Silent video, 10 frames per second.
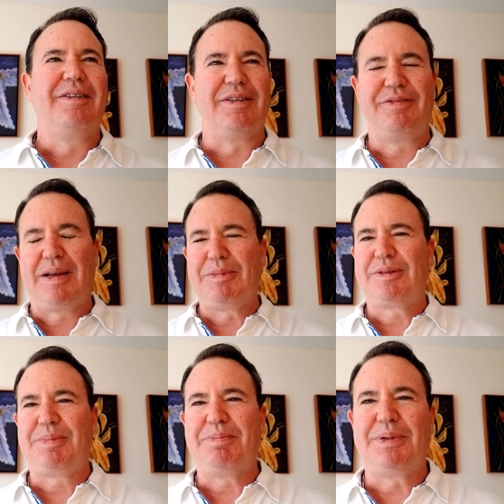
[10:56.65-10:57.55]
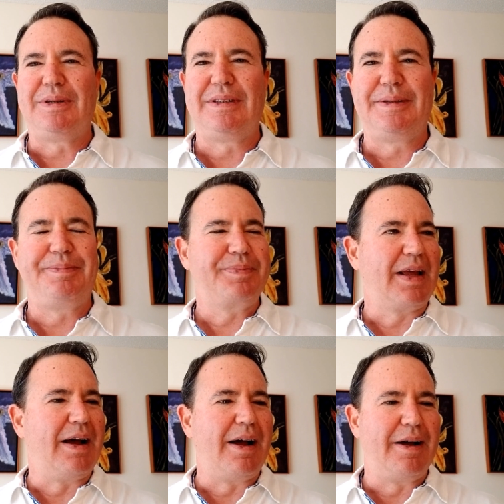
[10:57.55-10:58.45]
or famous people
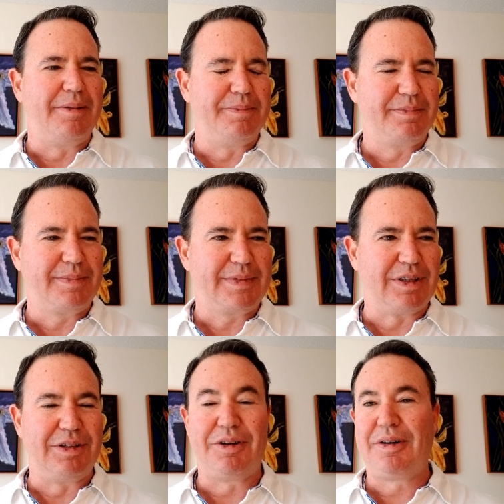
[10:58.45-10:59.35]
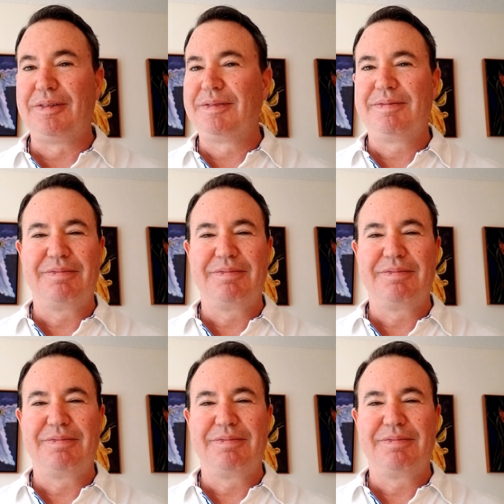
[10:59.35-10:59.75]
um, to learn.